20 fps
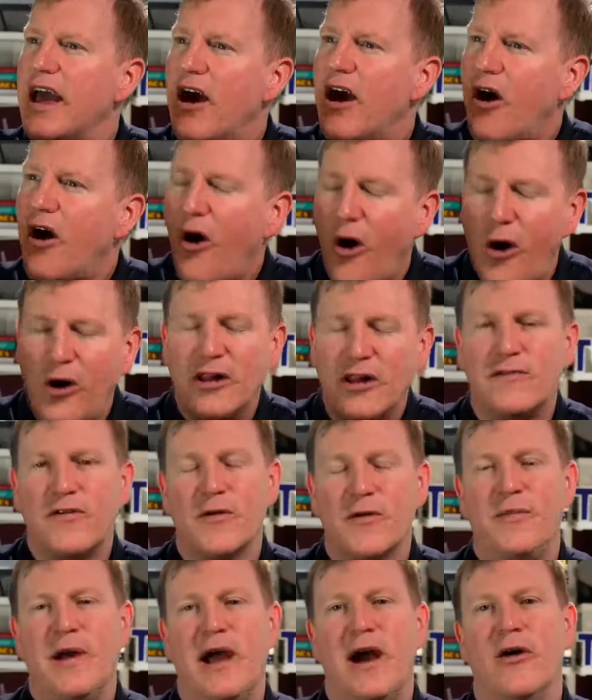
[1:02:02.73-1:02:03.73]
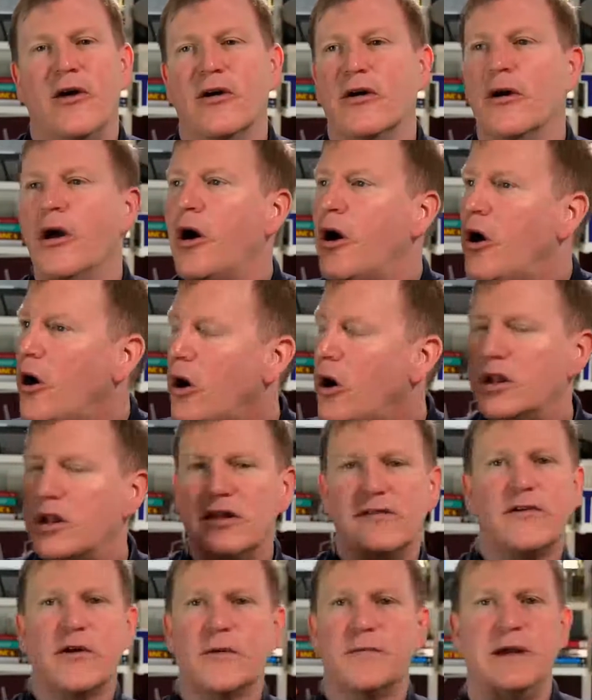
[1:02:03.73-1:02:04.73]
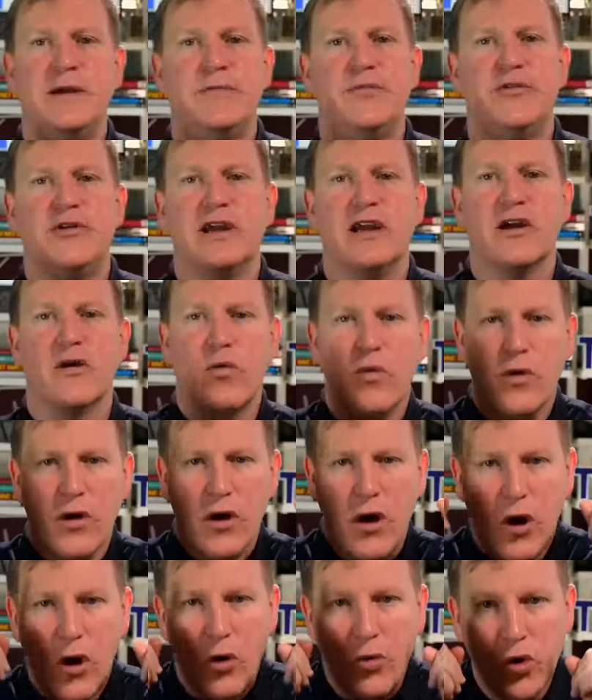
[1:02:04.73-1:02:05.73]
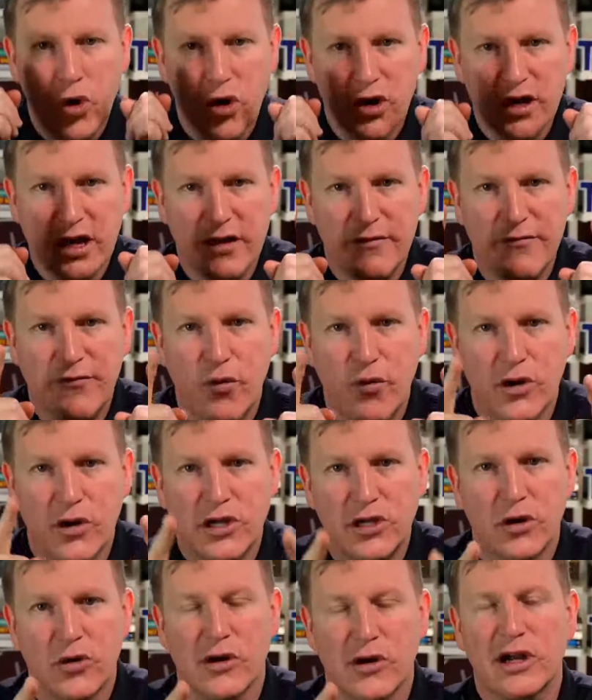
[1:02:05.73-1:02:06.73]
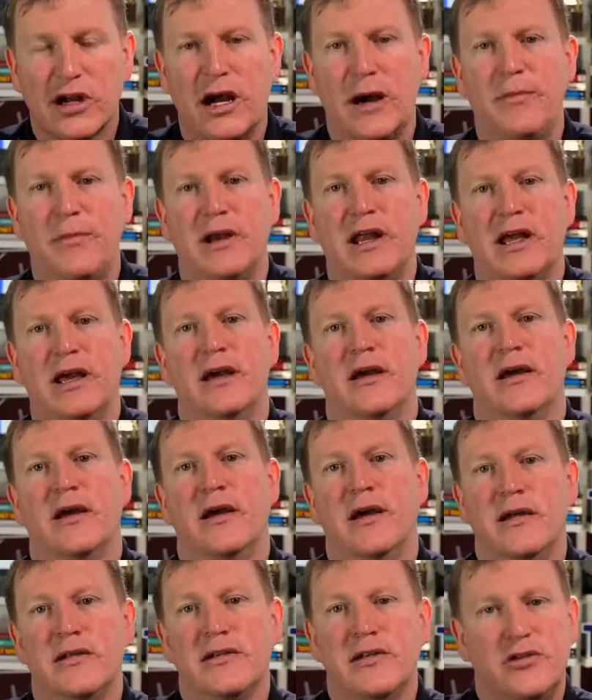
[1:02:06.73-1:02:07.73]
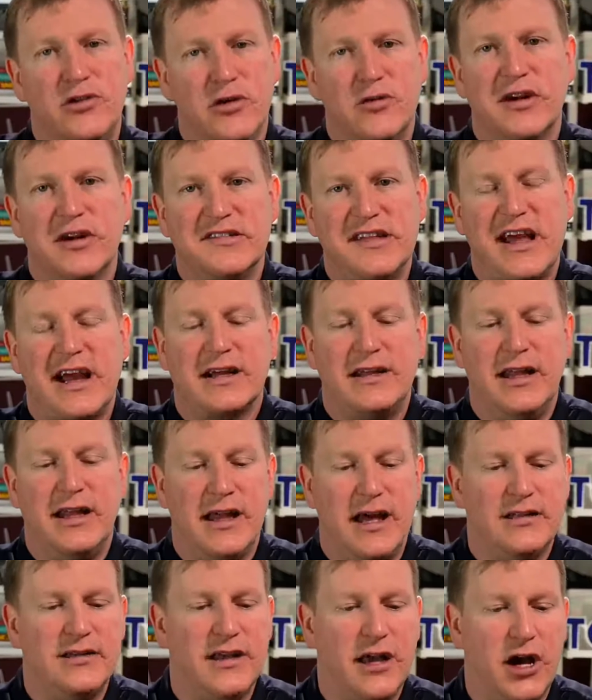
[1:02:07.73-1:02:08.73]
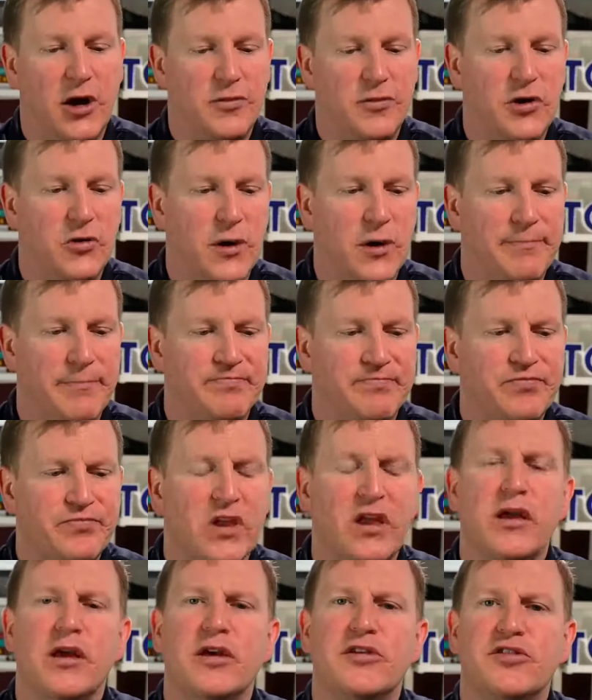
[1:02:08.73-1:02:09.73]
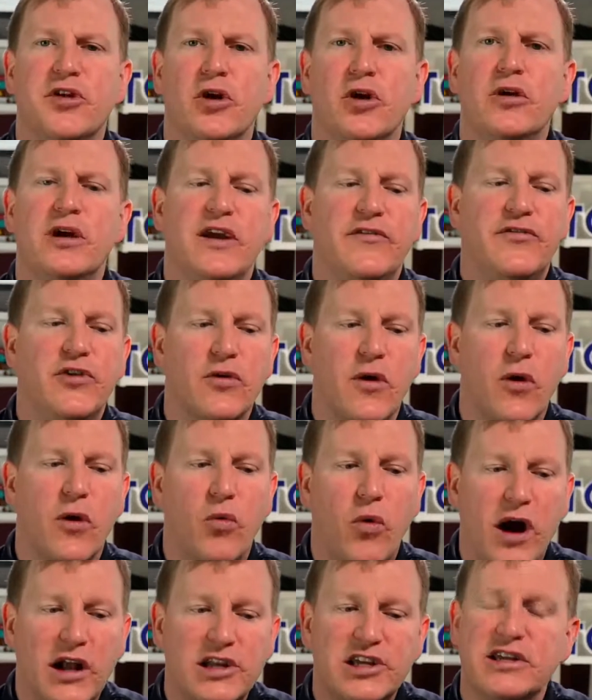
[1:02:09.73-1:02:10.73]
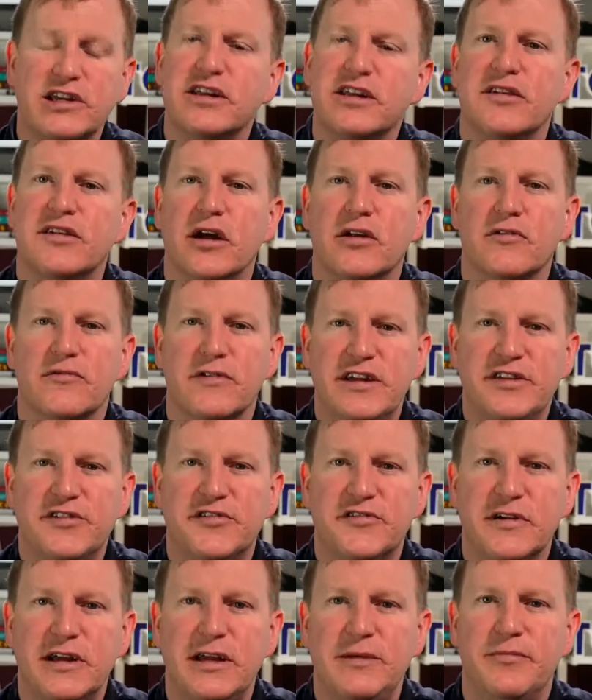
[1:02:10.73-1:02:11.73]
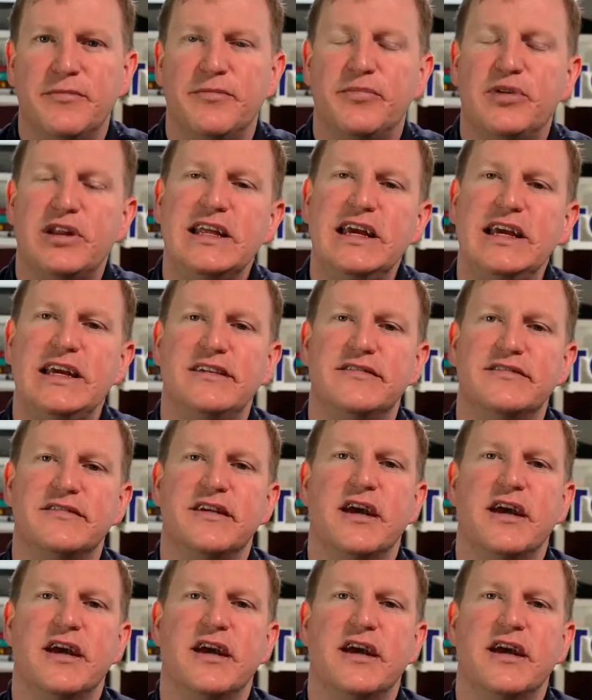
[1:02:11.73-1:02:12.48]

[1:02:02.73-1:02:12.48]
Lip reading: all of our power, all of our people here. We're all working for your company to do exactly that, to help you win. So if you are watching this on Restream, please